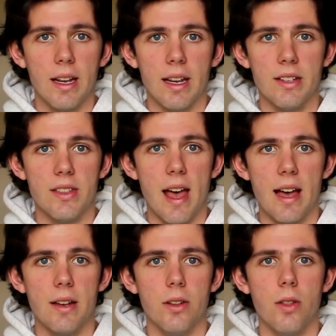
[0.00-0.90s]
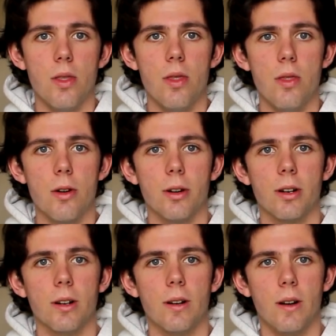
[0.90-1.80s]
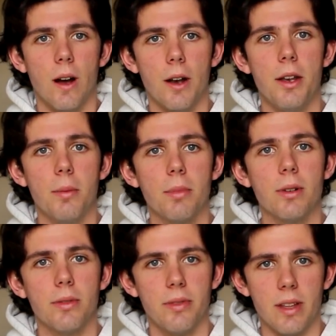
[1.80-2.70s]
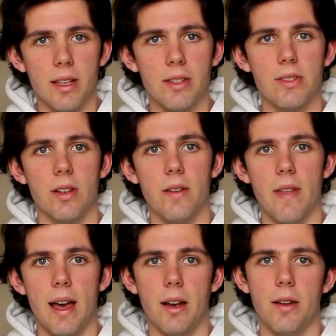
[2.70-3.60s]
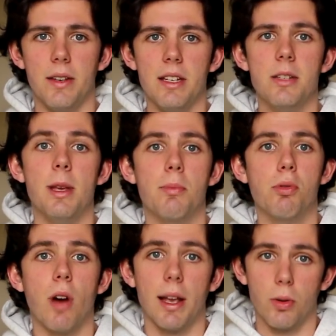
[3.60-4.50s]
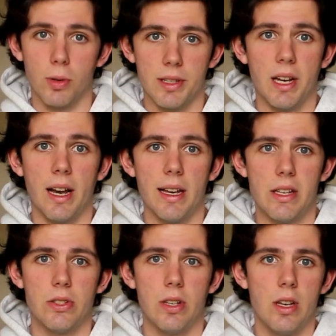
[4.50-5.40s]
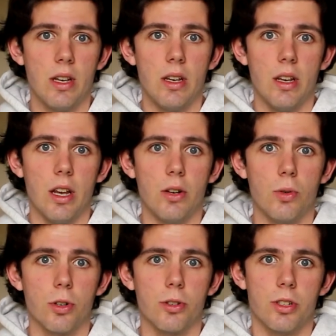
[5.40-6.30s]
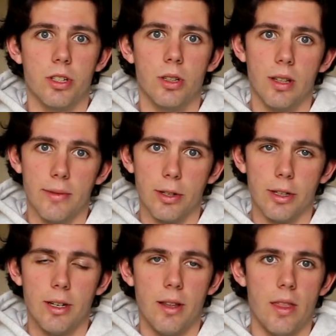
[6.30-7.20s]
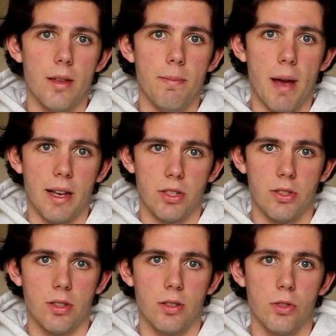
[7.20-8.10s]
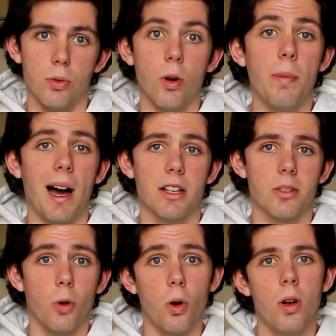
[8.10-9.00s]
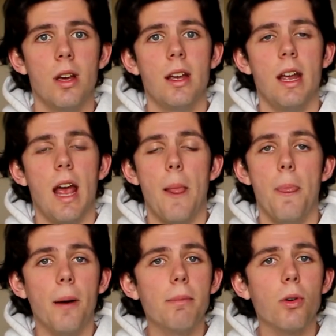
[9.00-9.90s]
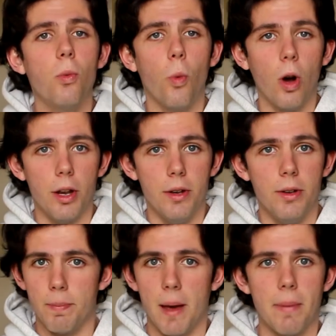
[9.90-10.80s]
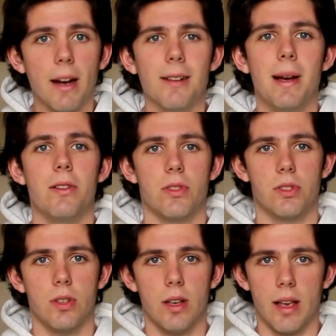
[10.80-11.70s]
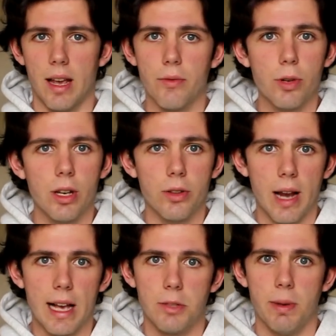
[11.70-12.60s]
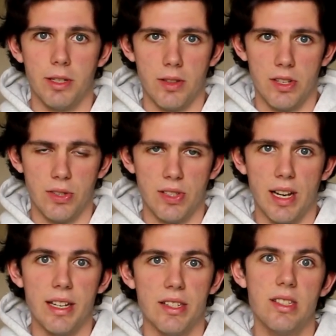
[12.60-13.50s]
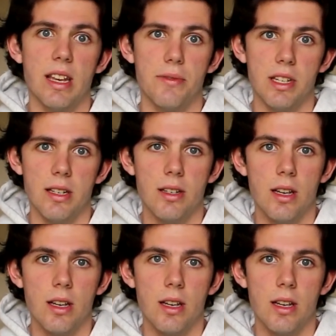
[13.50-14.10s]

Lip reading: is that there are a number of things that need to be prioritized in order to deliver the best tool possible. And number one that paramounts every other aspect of this design is safety,